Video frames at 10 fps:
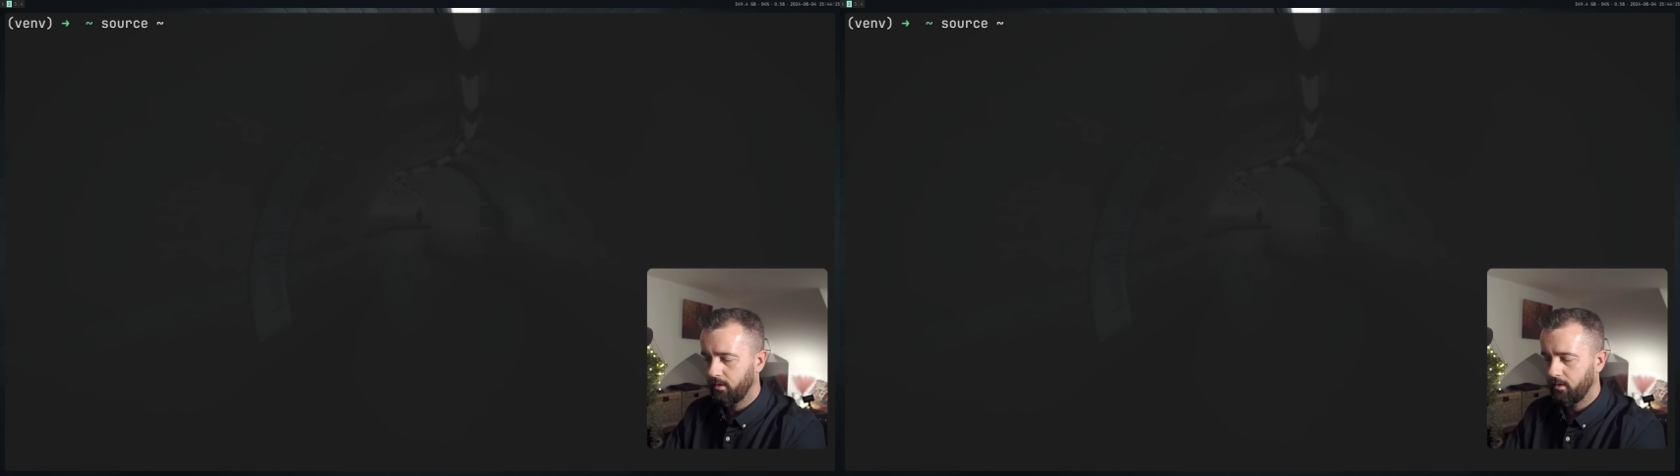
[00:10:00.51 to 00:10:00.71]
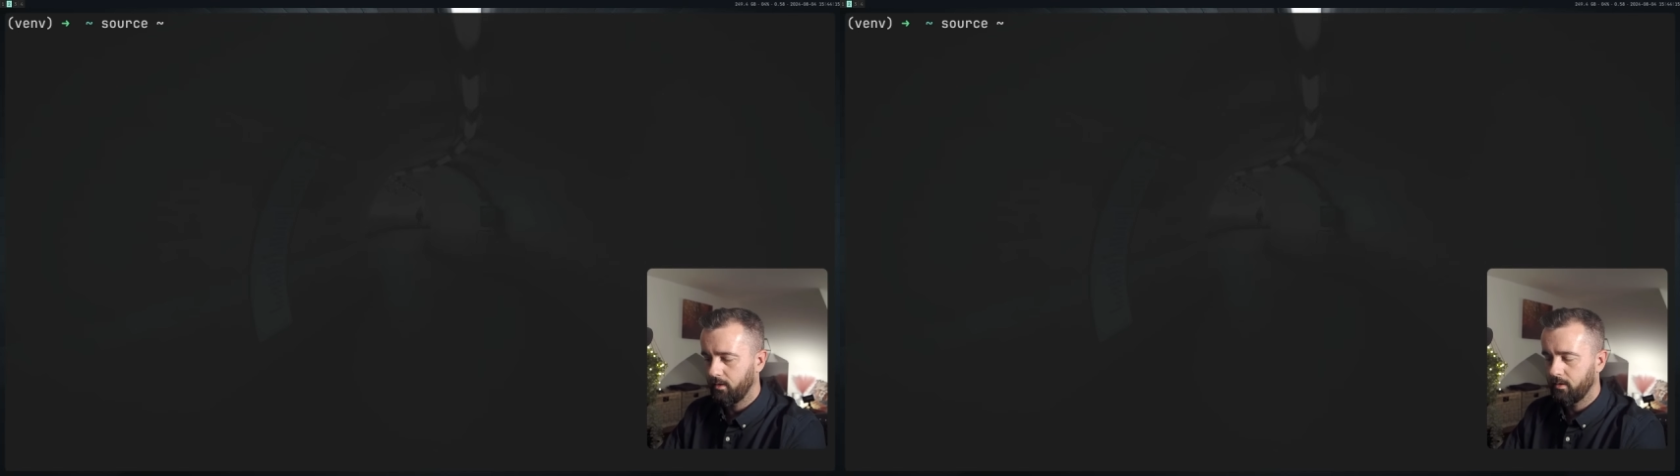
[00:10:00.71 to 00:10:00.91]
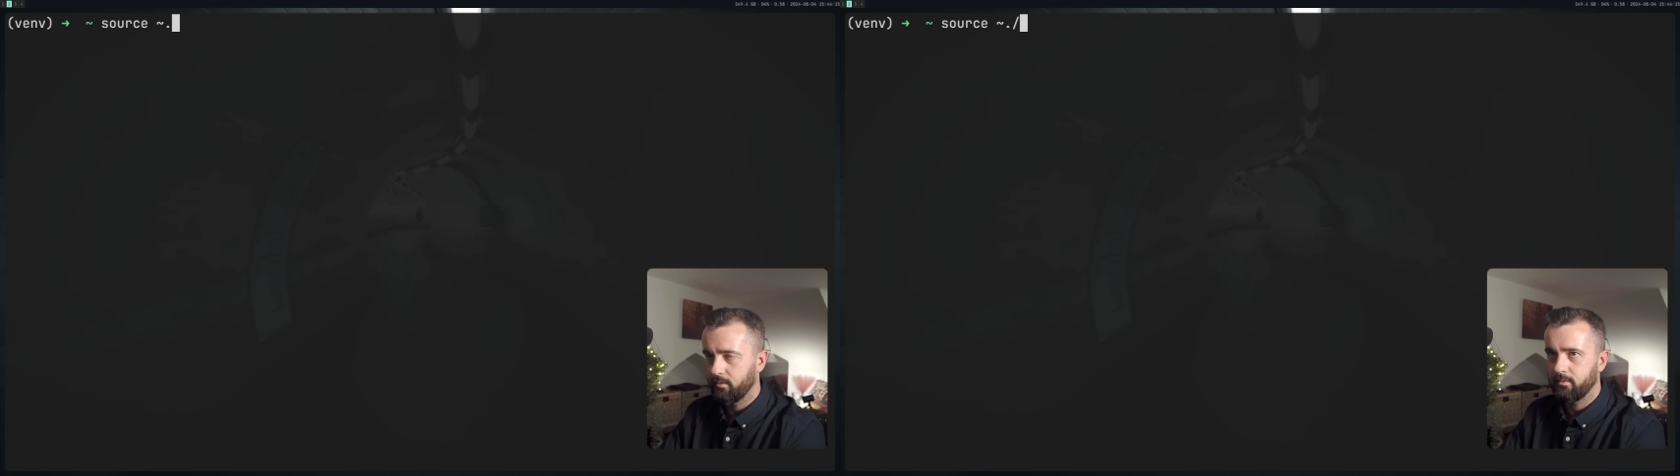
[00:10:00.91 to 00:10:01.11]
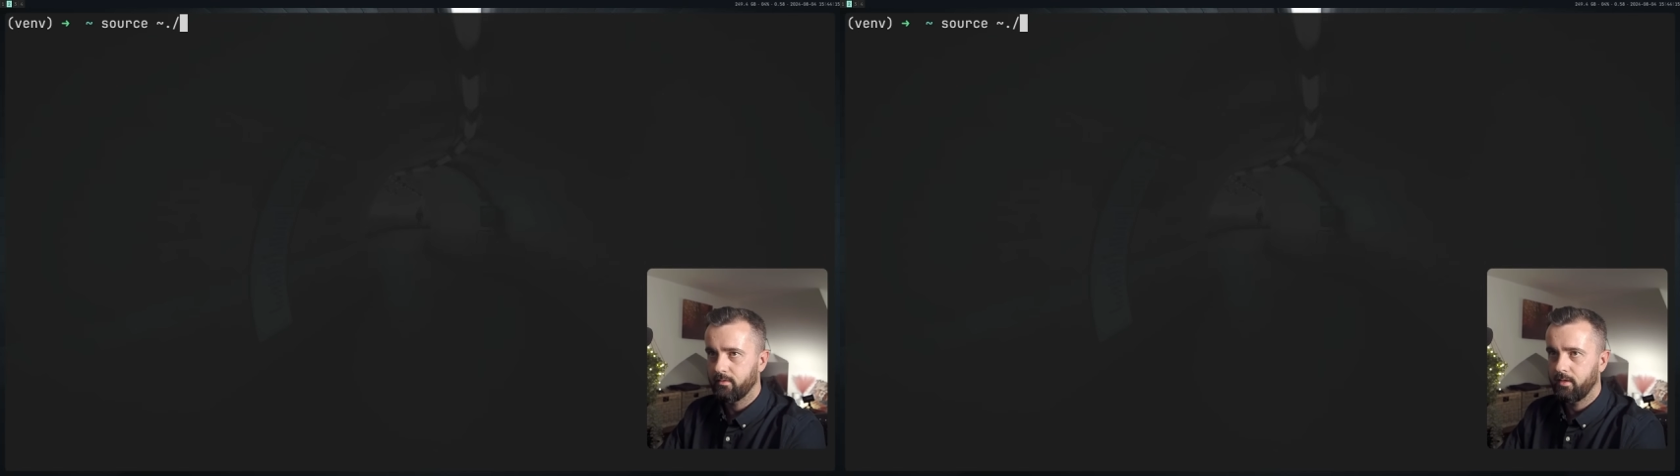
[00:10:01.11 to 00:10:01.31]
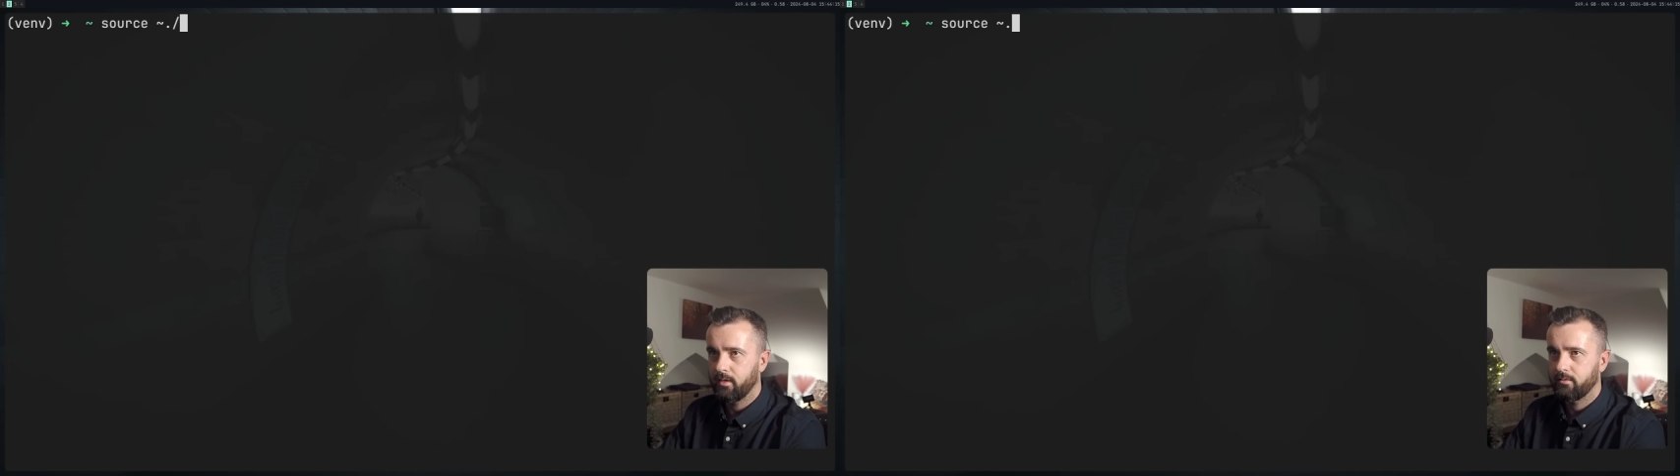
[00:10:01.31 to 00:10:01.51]
uh,
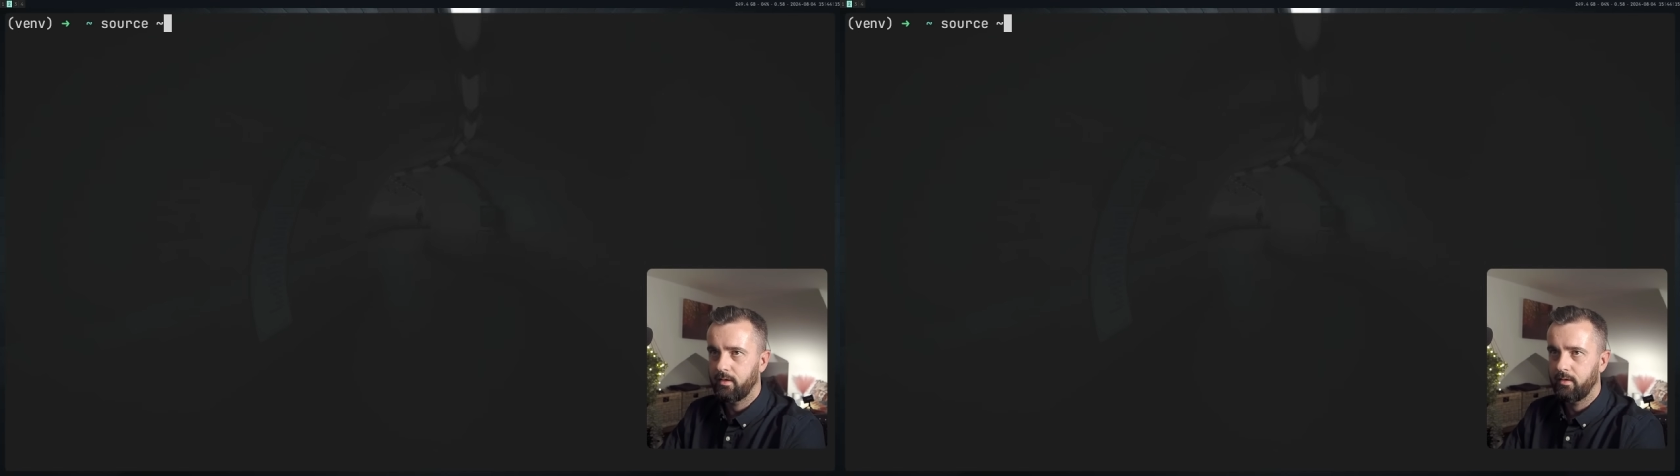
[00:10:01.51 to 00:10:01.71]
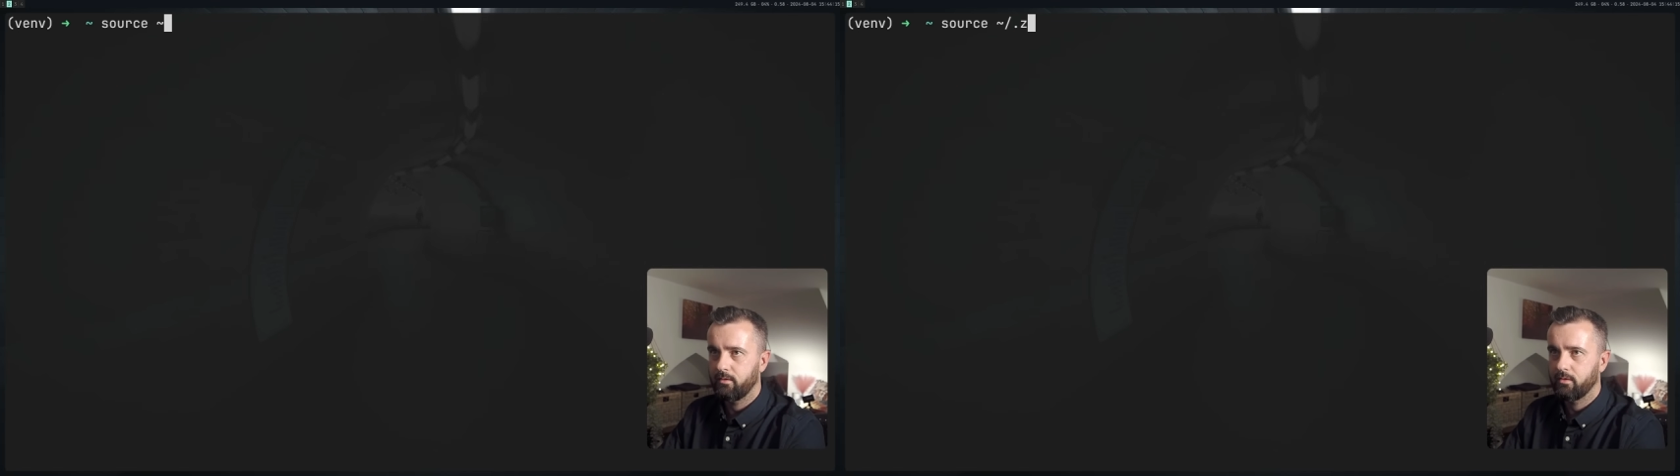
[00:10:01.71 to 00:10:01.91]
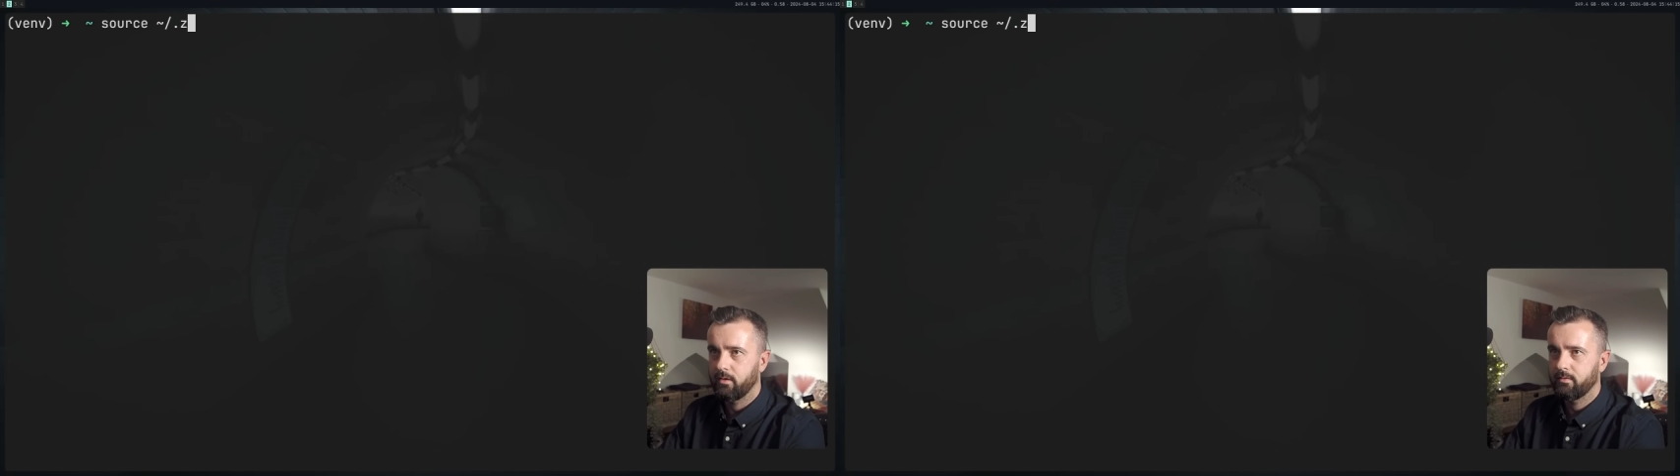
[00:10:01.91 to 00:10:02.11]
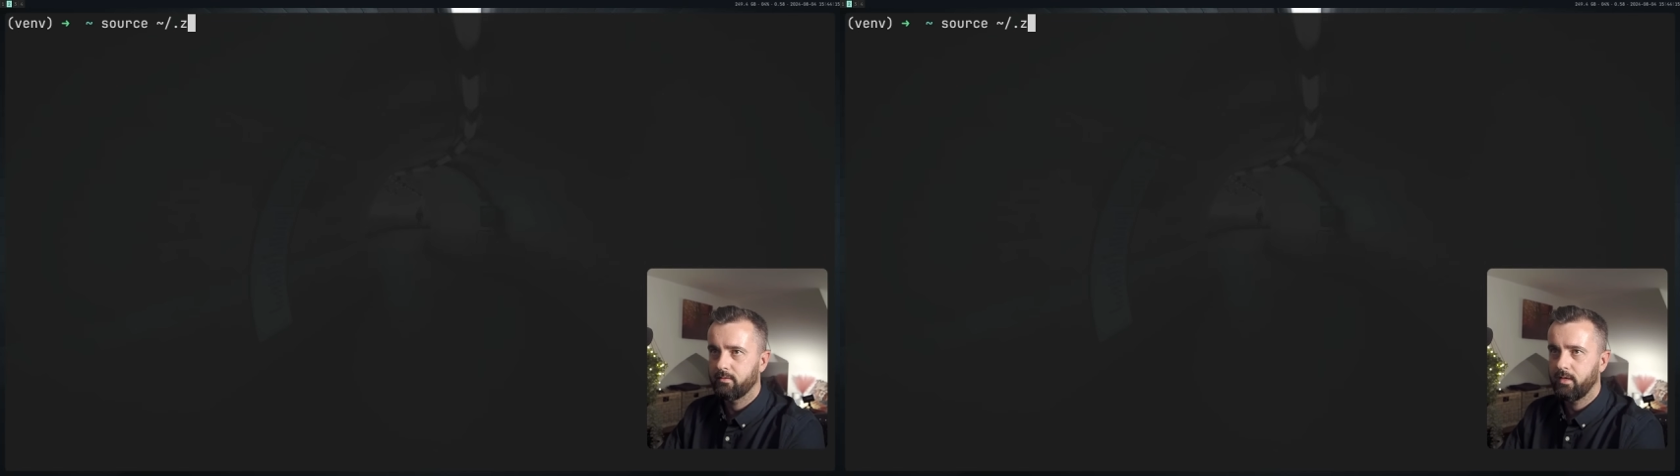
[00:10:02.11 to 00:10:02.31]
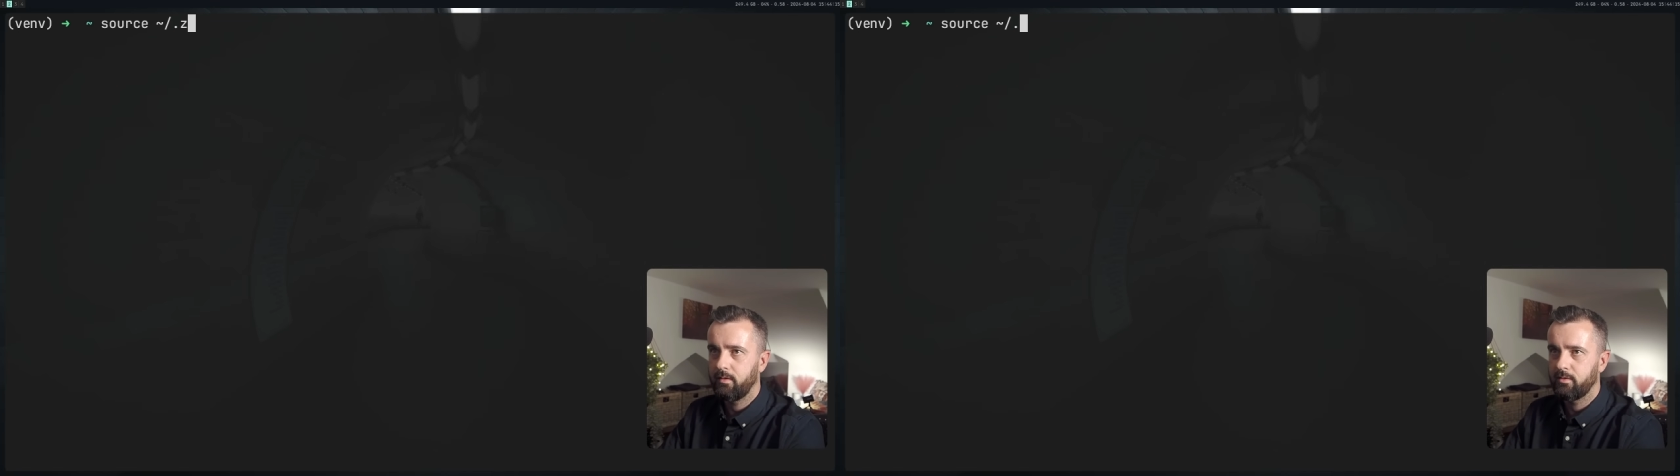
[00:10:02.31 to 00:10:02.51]

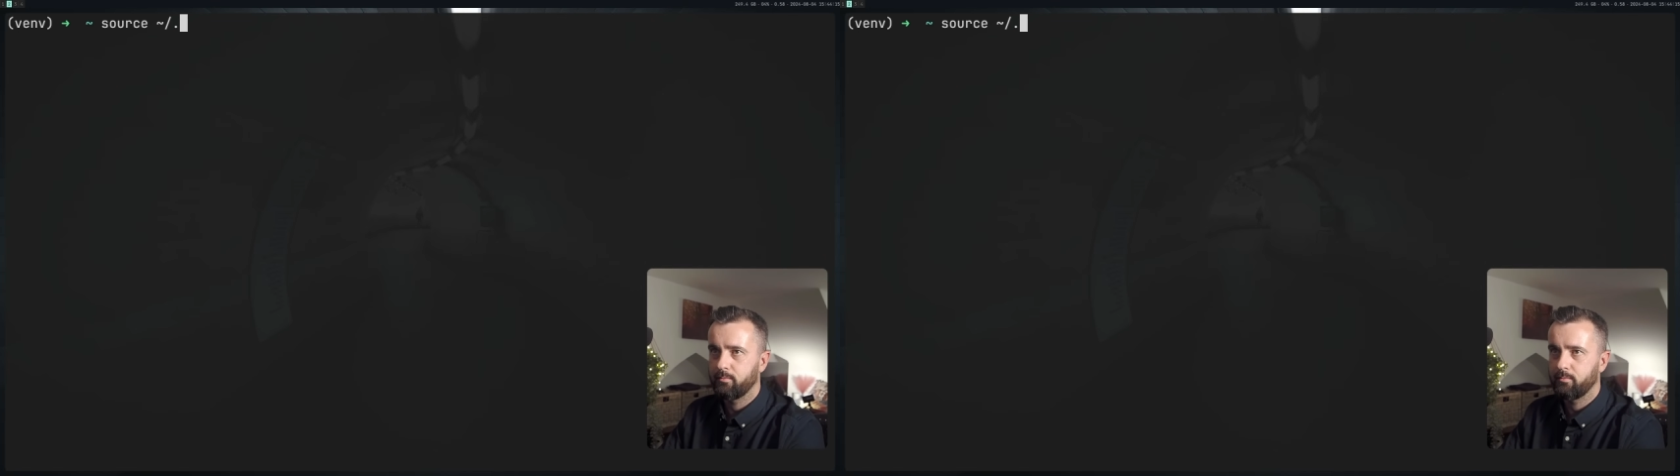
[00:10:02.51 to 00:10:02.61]
zshrc,